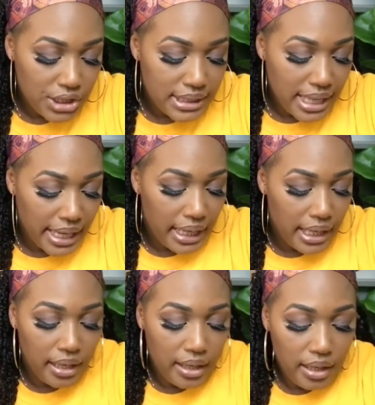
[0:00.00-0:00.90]
just saying.
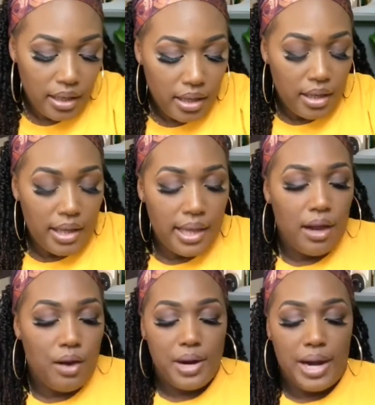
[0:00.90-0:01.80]

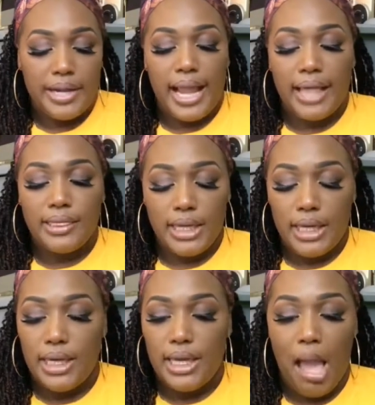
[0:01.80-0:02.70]
Alright, got
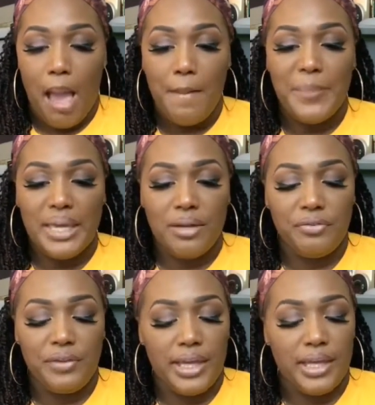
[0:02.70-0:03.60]
the
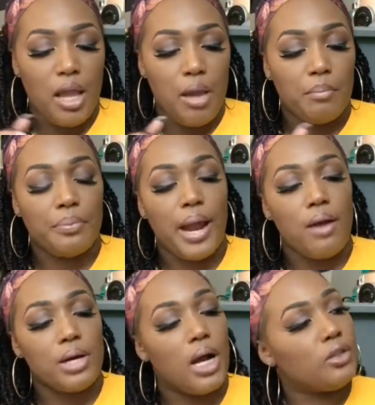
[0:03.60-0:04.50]
Benefit
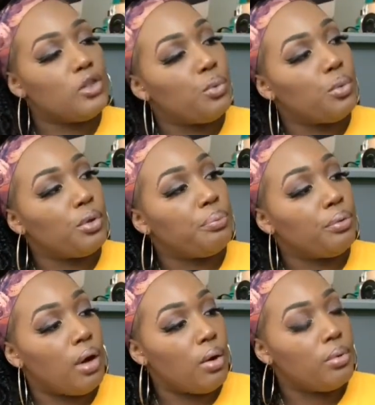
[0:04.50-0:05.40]
Brow Contour
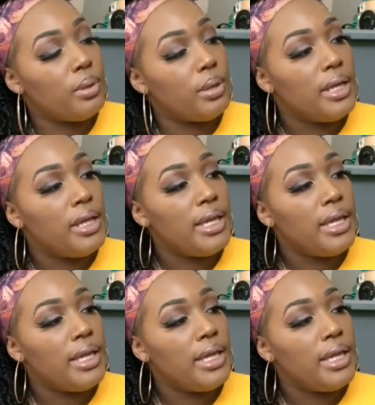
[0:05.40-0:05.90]
Pro.